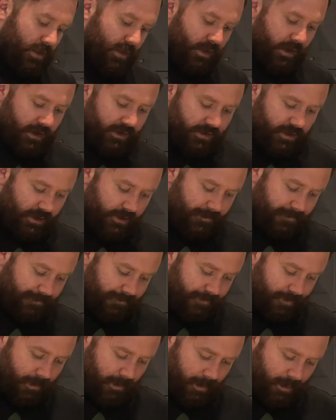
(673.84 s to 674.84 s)
what I'm going to do
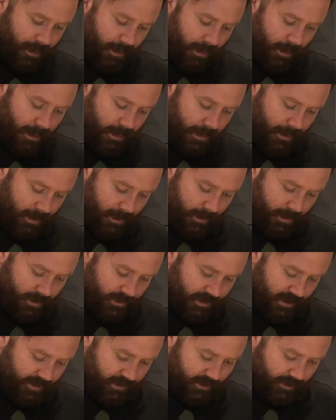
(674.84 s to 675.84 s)
is
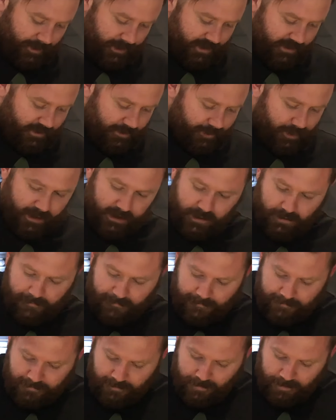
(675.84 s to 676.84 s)
get some of this spread,
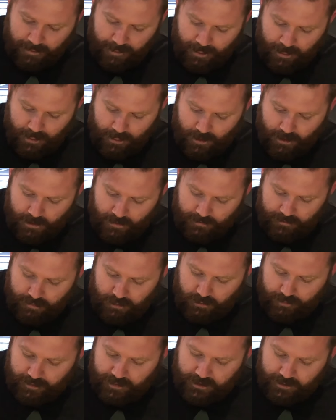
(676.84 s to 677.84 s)

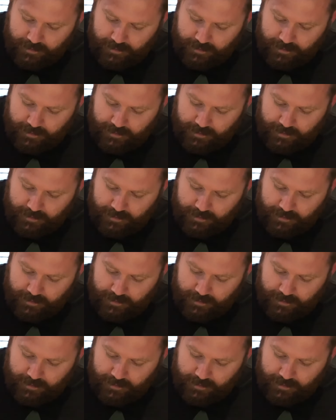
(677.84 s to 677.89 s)
pop it in the